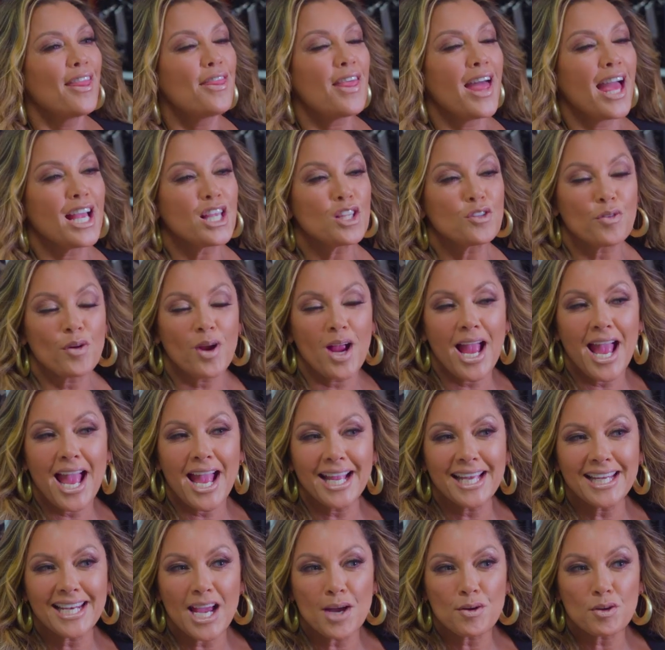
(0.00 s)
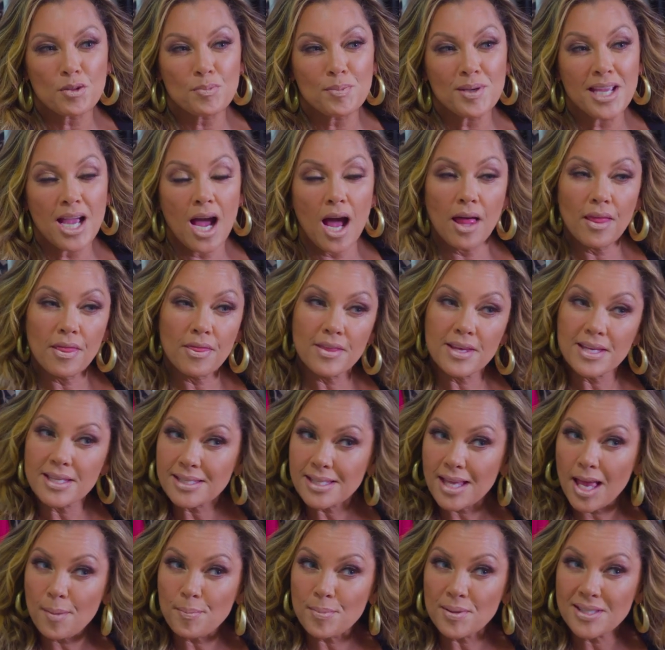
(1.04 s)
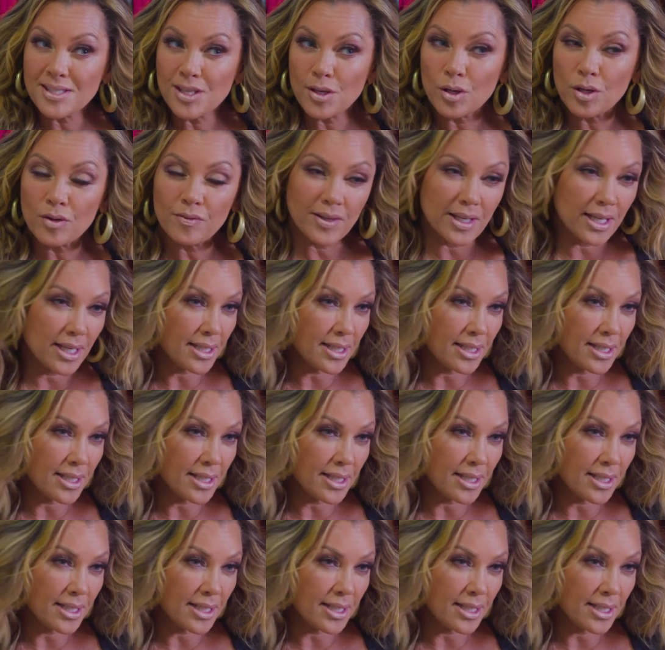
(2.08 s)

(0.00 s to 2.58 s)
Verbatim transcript: Thanks for hanging out with me on this episode of